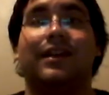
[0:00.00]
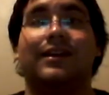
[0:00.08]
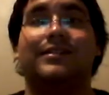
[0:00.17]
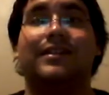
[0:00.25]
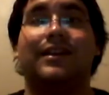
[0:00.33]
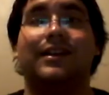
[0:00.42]

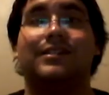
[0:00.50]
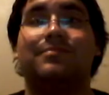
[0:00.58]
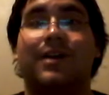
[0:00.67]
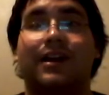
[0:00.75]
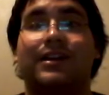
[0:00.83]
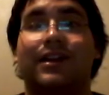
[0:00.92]
That's the
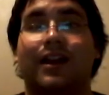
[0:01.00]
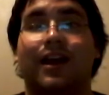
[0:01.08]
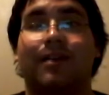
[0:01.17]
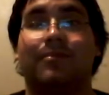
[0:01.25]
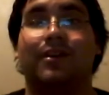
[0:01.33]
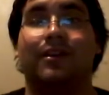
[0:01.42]
next match that
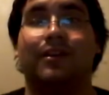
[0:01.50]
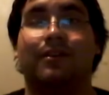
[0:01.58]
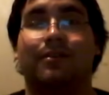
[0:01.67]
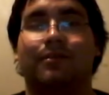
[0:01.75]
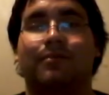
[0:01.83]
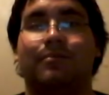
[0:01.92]
I'm going
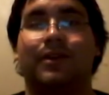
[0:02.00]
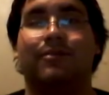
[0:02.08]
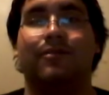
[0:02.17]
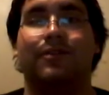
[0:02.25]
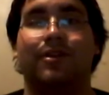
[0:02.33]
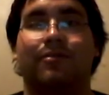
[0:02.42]
to be
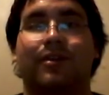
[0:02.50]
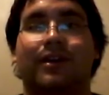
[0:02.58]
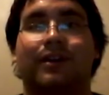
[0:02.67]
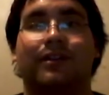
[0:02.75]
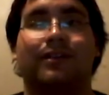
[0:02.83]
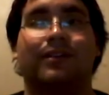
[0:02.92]

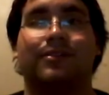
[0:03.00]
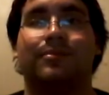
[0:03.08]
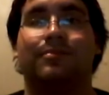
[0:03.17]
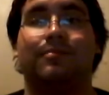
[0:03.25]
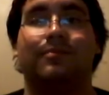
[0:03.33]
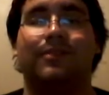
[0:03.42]
reviewing in
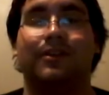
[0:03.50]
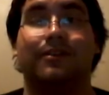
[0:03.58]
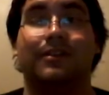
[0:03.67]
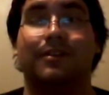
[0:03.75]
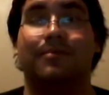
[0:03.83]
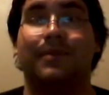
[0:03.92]
this
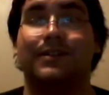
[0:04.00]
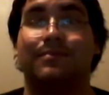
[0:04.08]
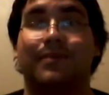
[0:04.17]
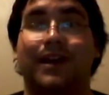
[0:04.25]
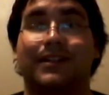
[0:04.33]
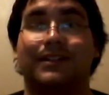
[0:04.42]
series of the
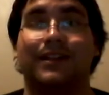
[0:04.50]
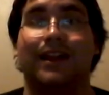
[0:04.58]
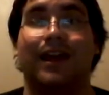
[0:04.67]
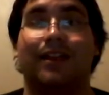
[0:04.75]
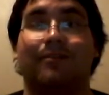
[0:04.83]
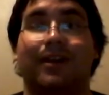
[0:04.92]
best matches in
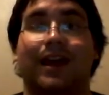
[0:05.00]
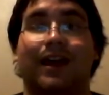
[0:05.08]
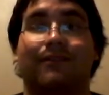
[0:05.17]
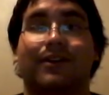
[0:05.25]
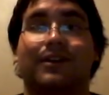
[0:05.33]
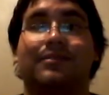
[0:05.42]
Halloween
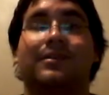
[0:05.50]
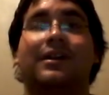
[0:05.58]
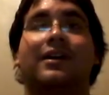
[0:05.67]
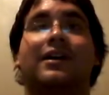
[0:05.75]
Havoc.